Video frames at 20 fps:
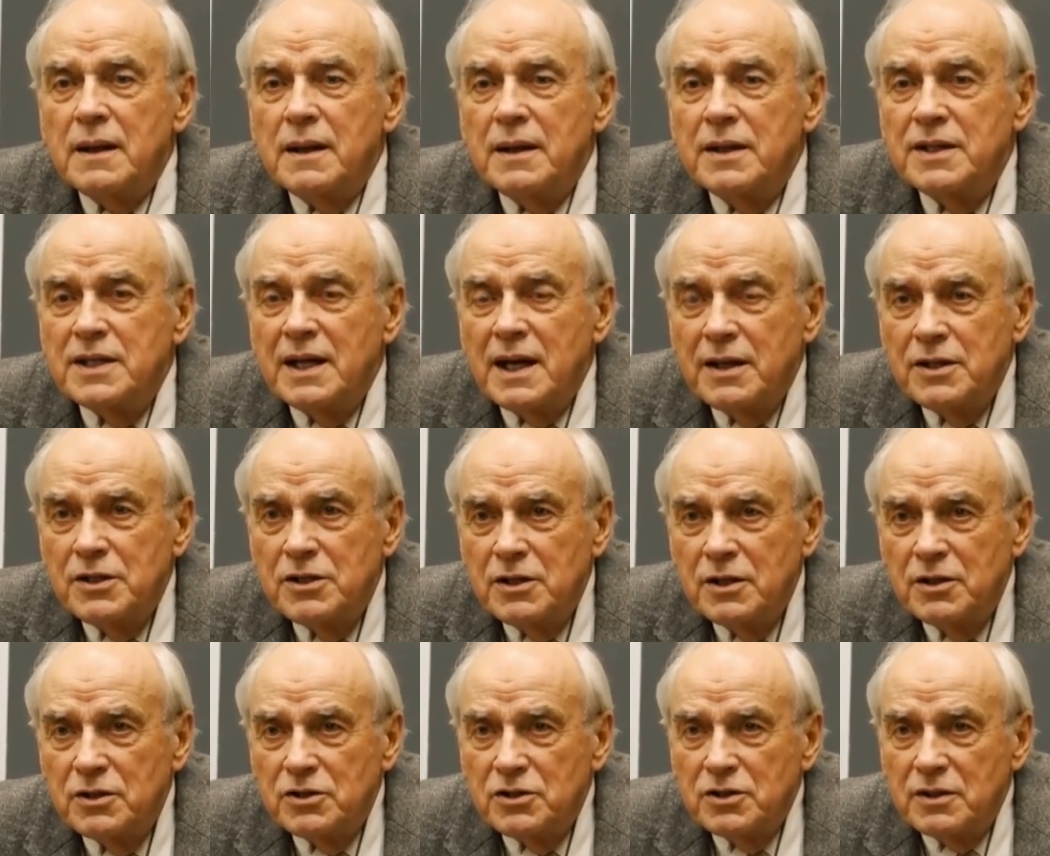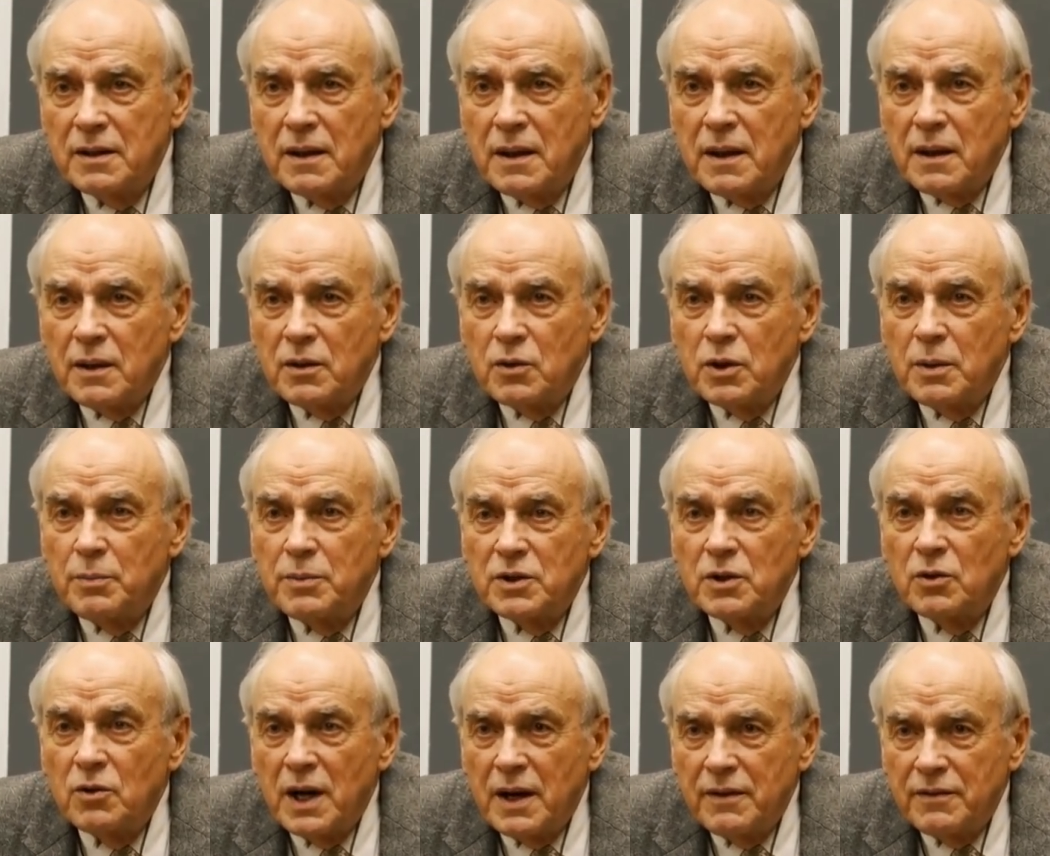sensors,
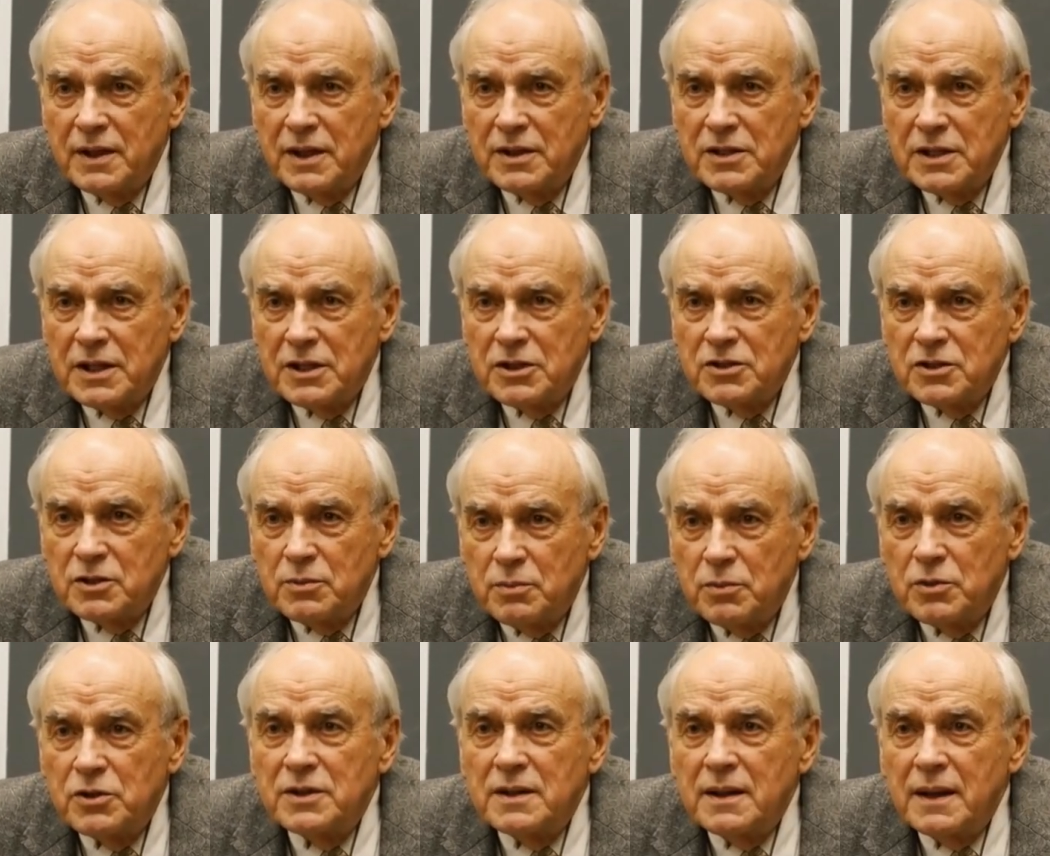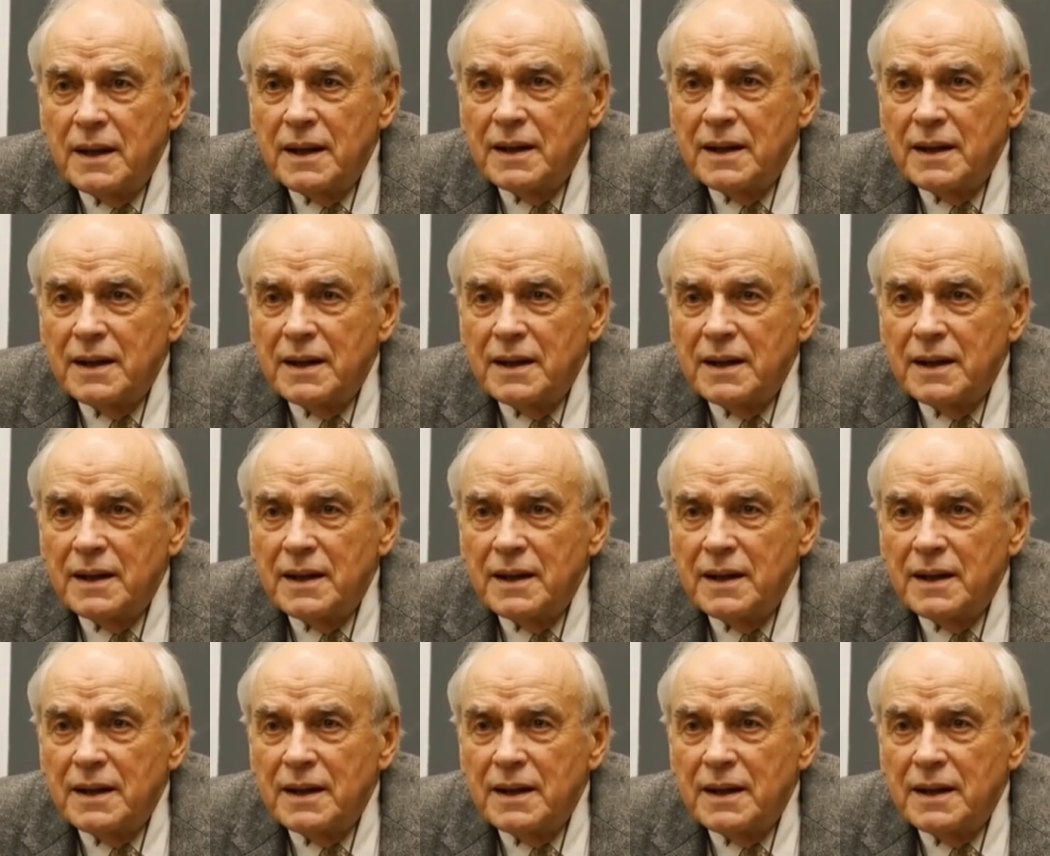cryptographic systems,